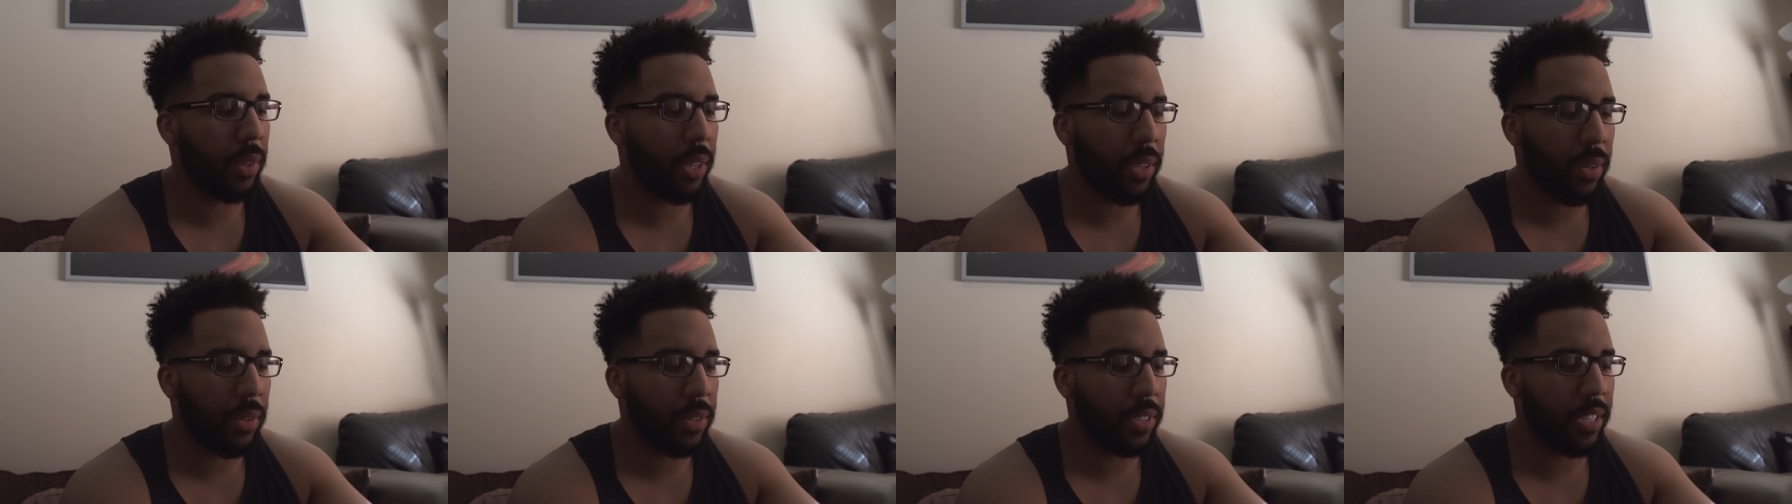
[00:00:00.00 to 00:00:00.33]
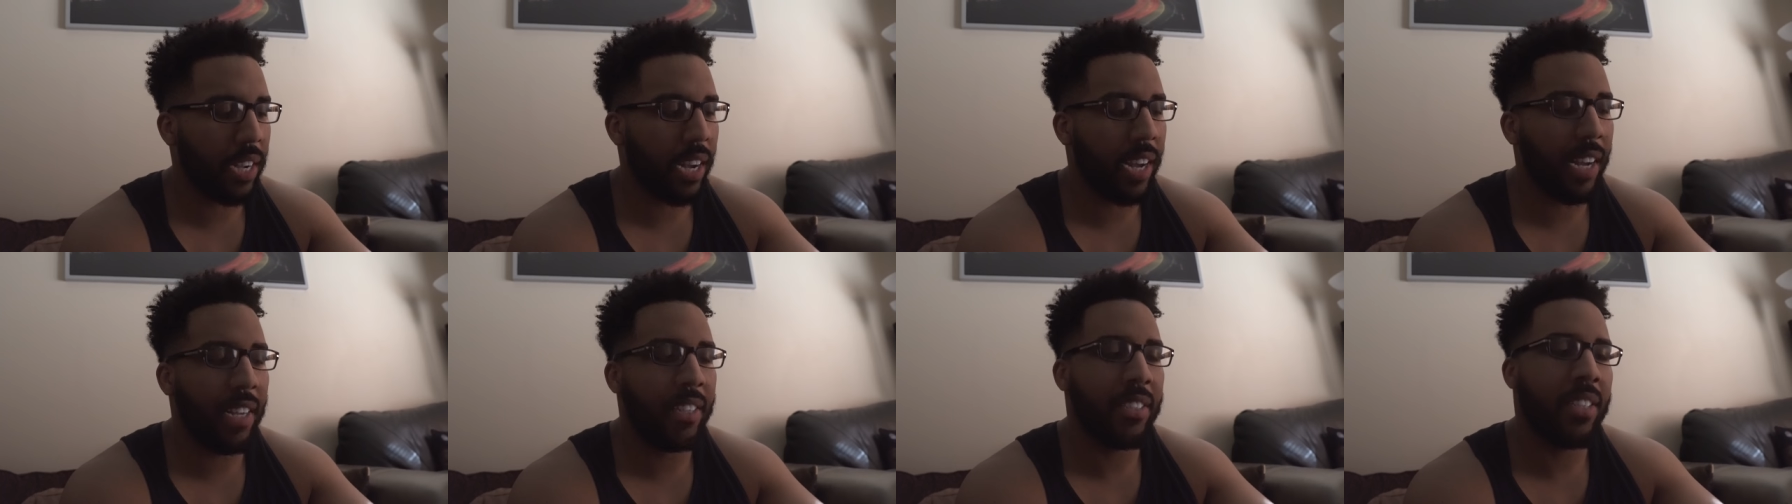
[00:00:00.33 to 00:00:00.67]
with those
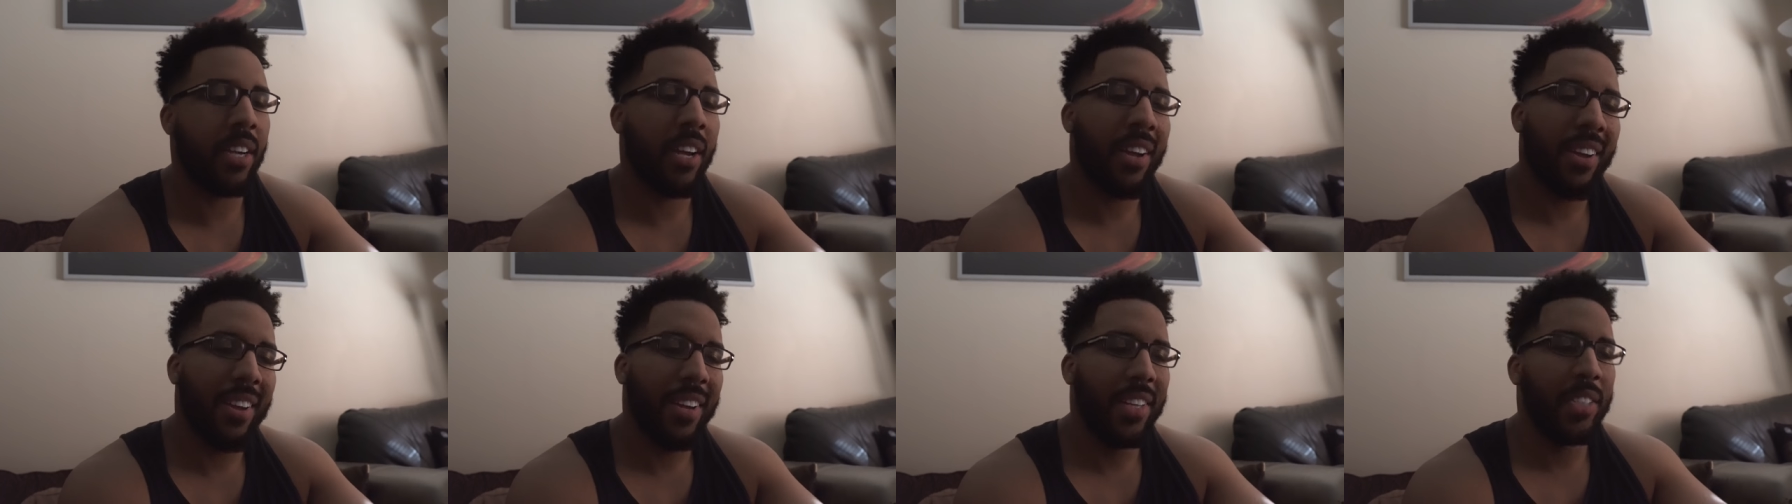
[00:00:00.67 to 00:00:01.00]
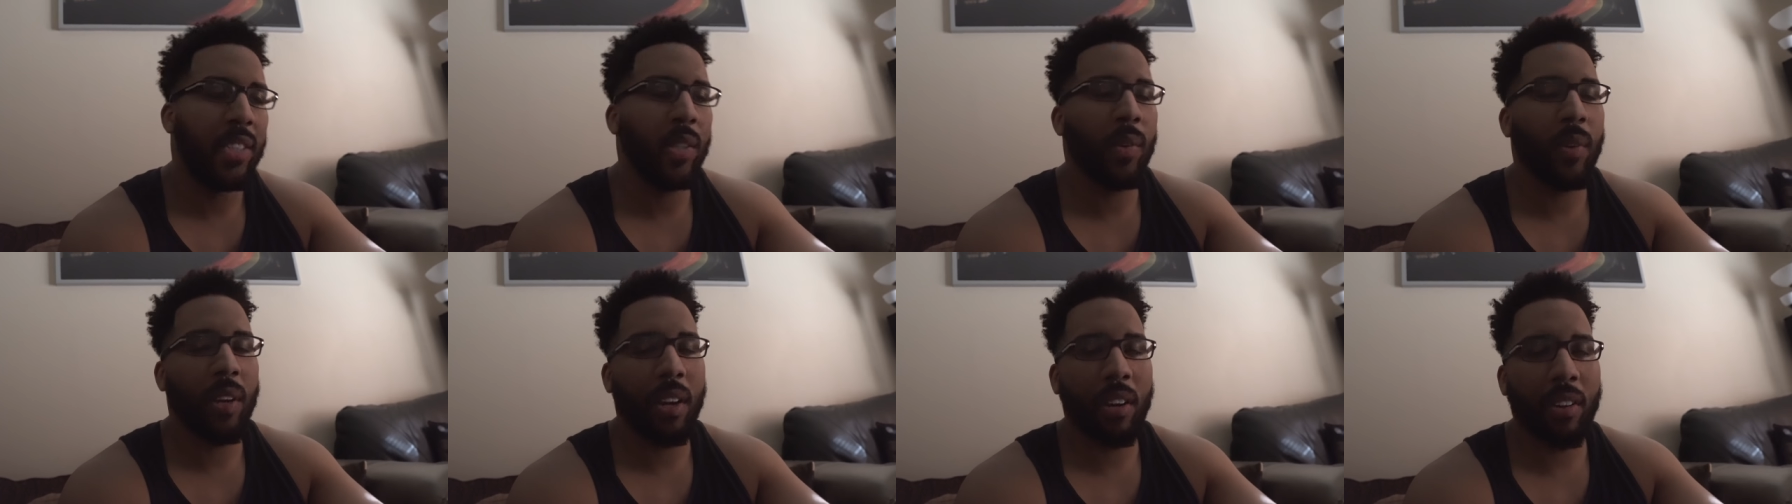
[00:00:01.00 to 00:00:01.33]
guys.
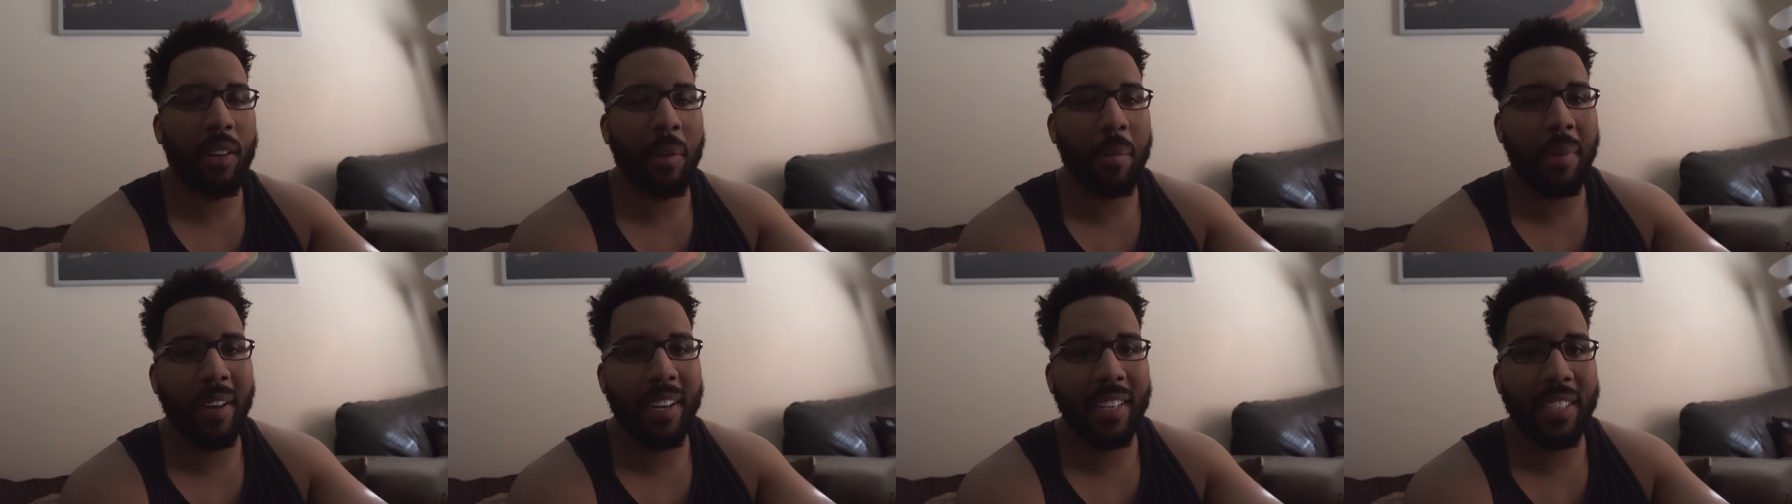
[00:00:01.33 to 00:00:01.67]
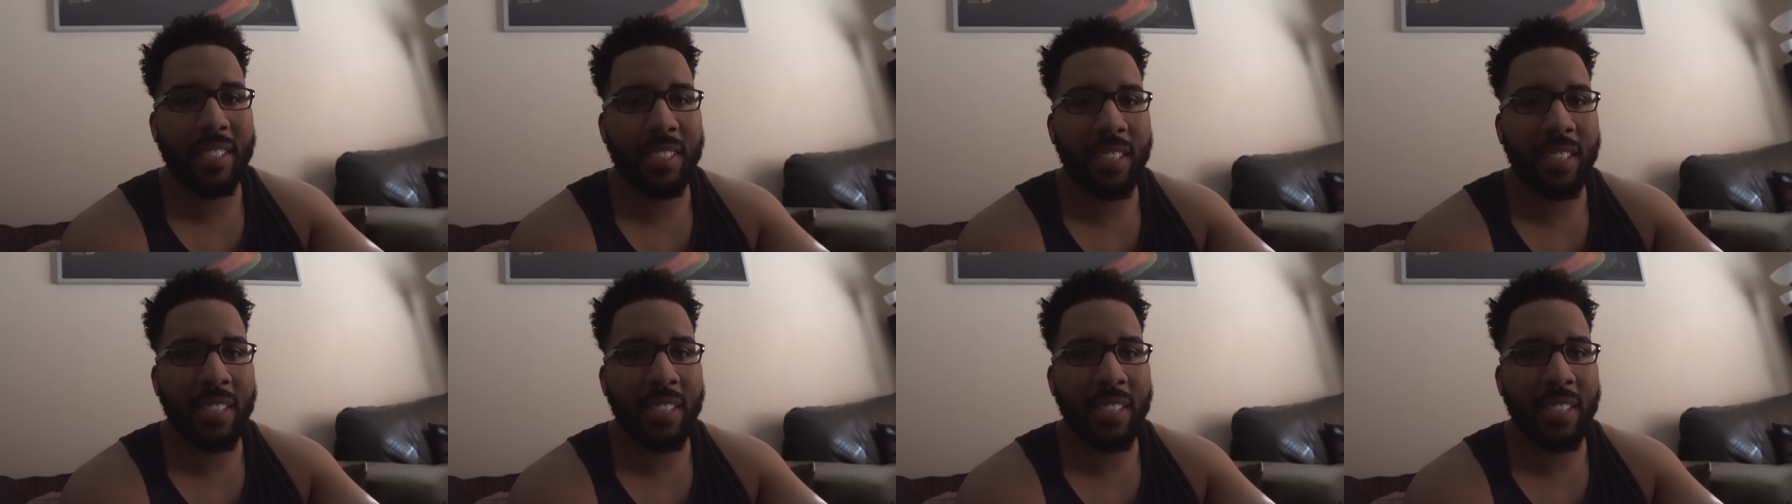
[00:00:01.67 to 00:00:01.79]
So it only made